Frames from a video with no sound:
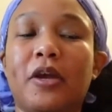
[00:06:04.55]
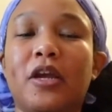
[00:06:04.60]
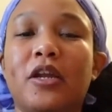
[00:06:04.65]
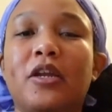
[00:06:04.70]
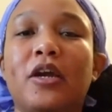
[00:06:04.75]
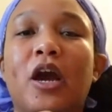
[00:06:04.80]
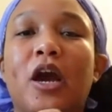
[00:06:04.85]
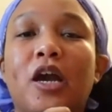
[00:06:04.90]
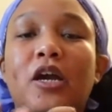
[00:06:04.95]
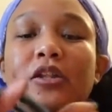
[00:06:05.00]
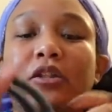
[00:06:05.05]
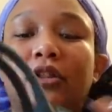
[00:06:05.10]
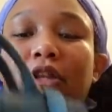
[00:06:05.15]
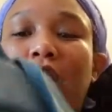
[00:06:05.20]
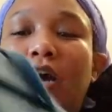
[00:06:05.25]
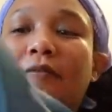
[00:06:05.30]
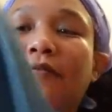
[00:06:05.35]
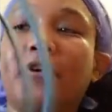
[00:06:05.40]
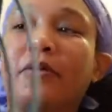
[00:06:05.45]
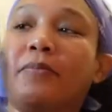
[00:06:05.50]
and I
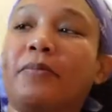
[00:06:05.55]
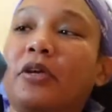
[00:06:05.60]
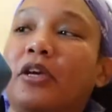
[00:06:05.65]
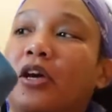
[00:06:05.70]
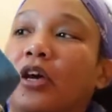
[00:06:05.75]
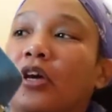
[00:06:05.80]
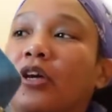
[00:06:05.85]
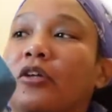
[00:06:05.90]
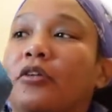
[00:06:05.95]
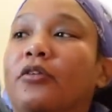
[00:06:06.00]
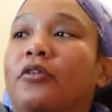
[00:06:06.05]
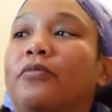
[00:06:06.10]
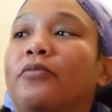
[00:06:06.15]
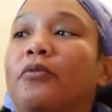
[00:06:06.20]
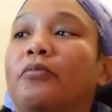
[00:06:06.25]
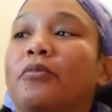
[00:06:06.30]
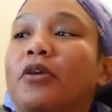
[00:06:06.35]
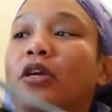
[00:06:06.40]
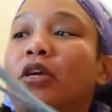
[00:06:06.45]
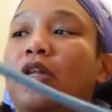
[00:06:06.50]
love it because for
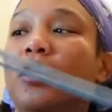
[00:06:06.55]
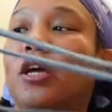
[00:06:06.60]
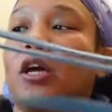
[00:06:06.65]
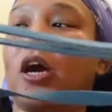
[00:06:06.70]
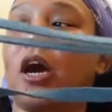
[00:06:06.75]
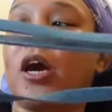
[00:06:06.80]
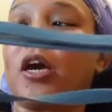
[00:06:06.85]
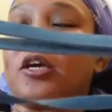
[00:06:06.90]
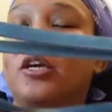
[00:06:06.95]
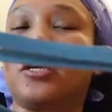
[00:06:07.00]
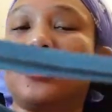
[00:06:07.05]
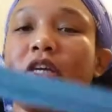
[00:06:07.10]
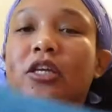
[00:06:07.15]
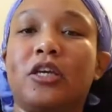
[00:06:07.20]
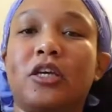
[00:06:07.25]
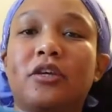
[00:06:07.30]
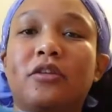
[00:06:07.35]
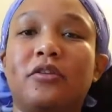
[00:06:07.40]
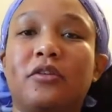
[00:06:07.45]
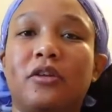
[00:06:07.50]
me, like I can
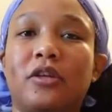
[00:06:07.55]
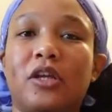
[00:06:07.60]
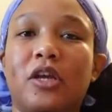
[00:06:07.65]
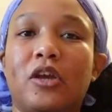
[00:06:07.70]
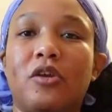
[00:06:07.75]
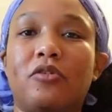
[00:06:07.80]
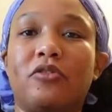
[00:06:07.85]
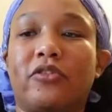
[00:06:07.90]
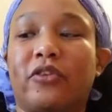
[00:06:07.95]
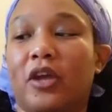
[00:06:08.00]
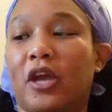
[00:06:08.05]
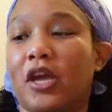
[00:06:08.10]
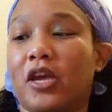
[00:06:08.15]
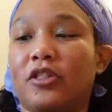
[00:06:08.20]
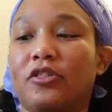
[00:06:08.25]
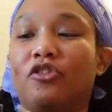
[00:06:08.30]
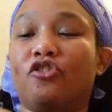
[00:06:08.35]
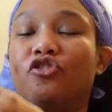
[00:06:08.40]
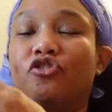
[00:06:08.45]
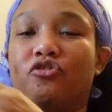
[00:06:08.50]
easily
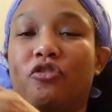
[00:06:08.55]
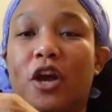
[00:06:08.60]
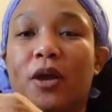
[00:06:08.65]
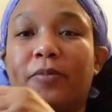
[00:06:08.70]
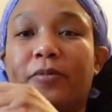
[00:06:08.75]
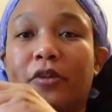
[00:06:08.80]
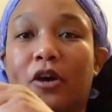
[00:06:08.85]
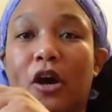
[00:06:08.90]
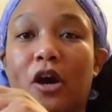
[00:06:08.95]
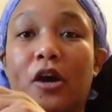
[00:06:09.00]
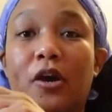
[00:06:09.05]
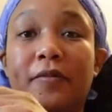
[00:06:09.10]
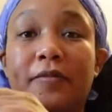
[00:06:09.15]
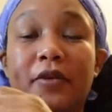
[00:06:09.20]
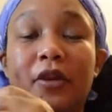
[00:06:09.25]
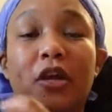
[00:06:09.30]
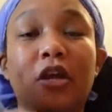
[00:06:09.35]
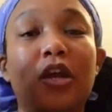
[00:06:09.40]
take the straps off